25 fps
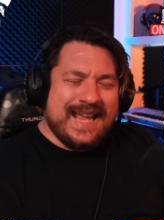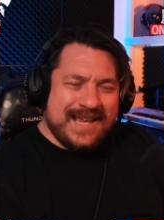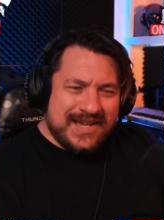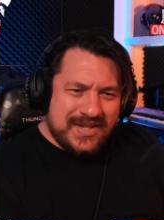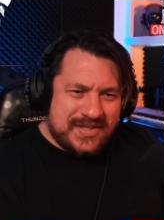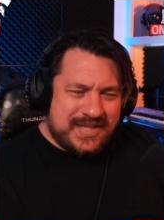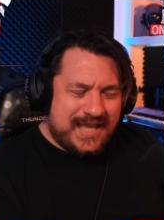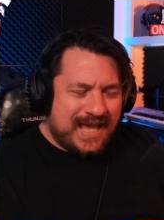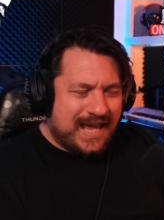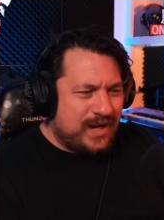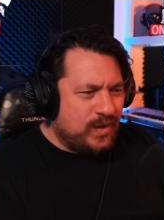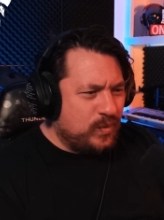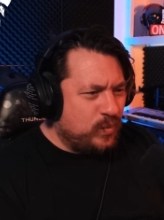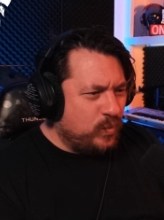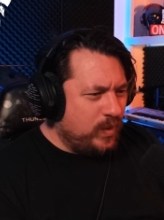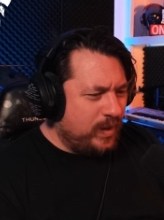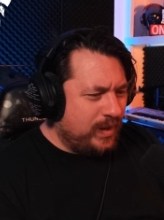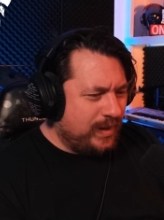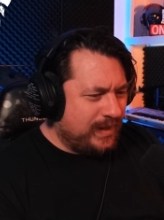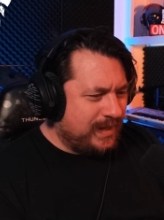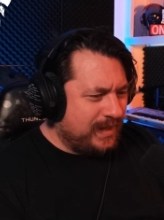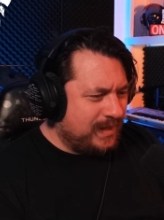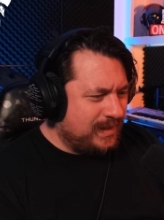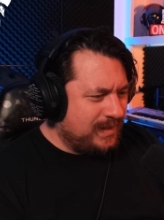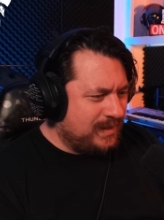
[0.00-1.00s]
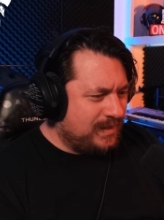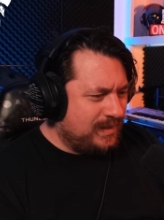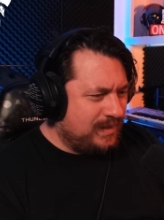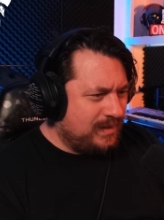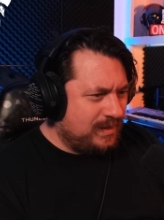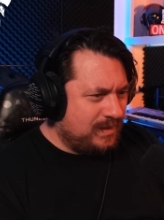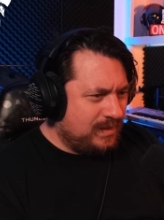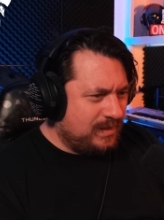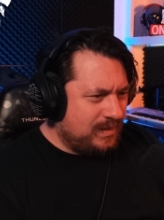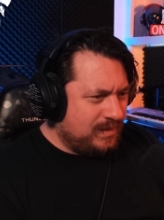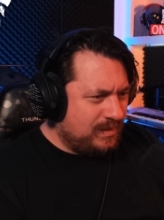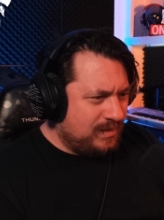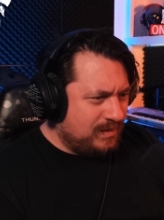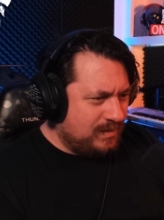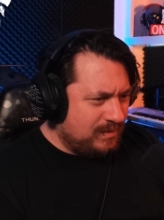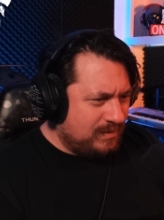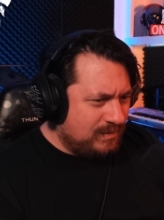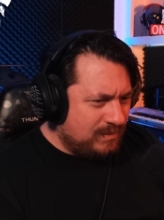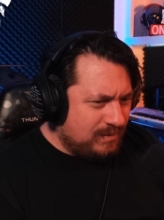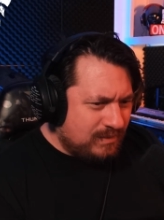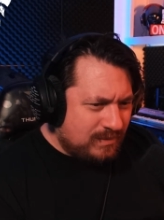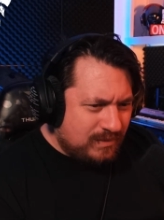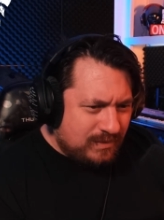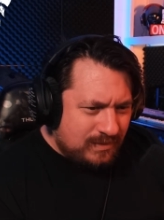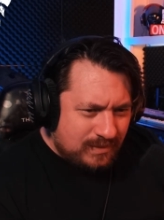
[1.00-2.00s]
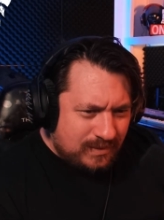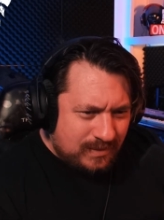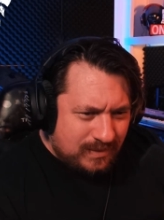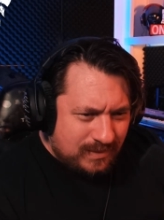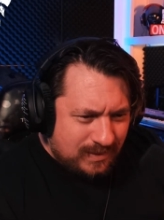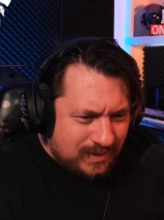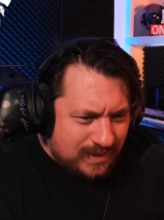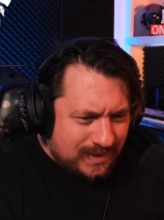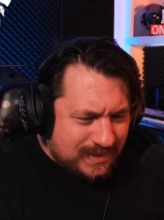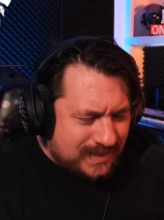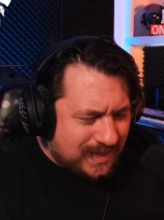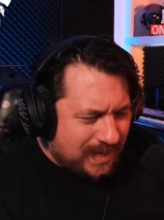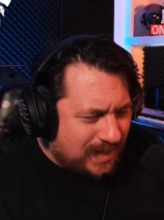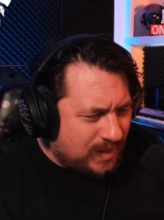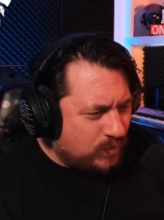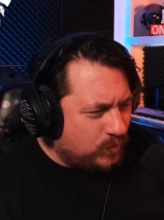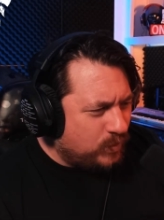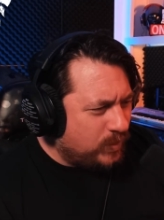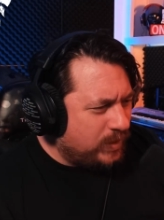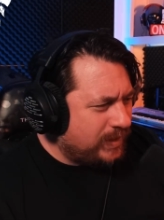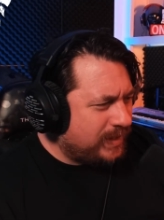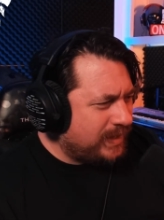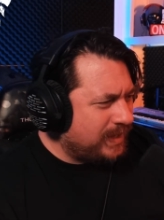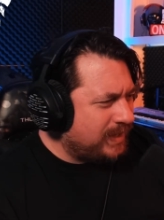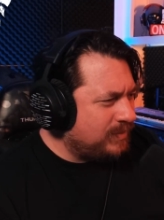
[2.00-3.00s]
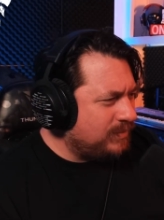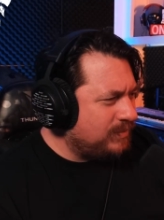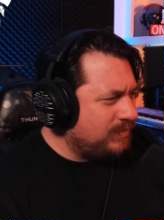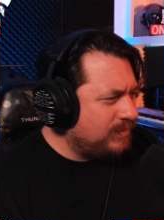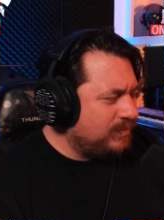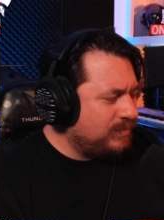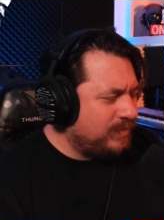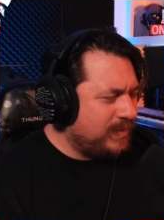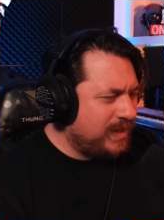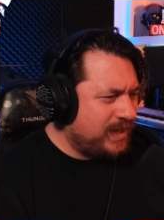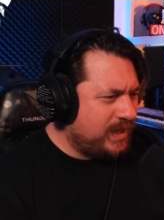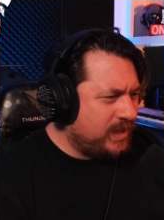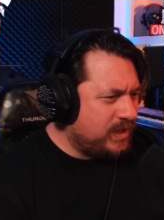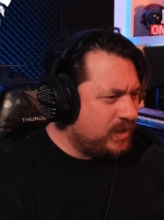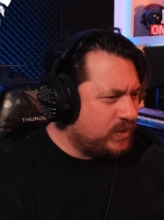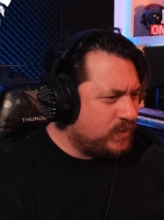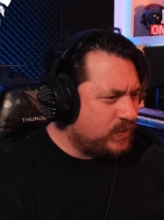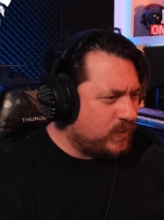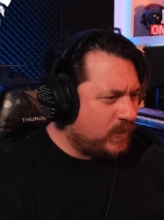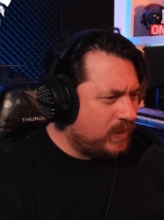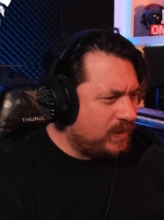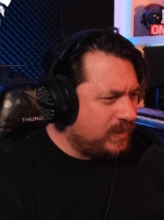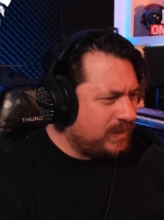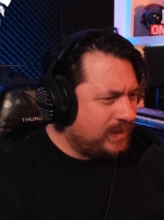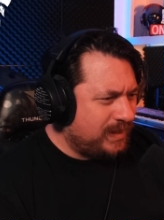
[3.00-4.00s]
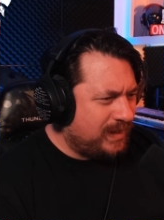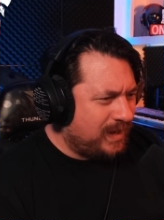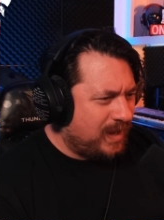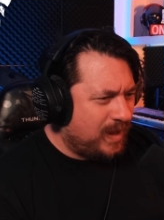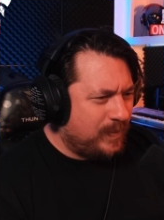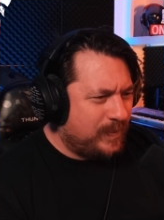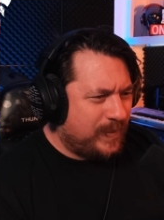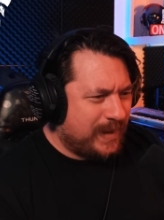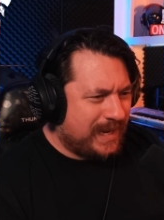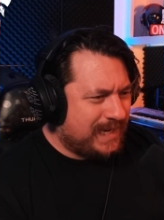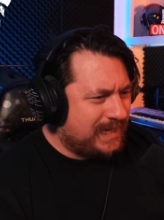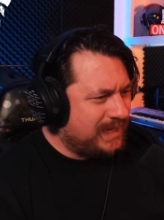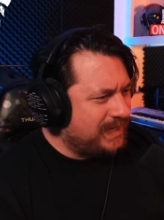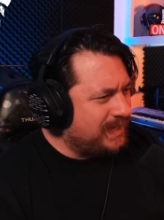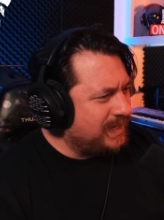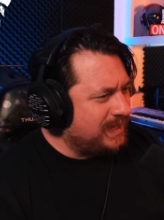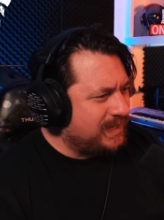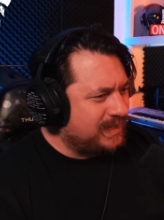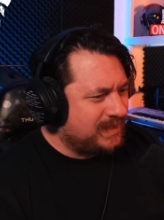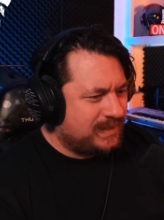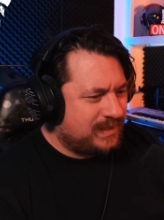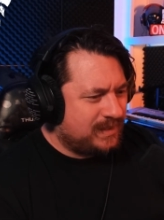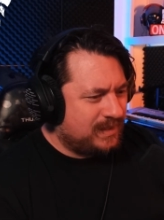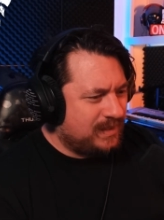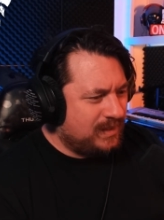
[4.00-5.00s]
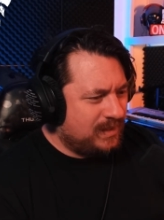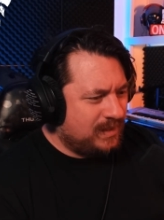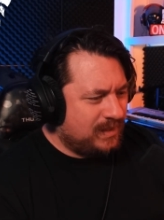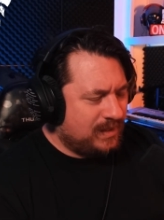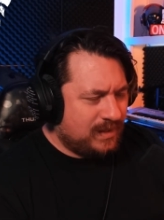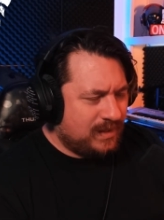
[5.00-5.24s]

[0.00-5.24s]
Is that a working? Is that a working MIDI controller? I'll bet it is.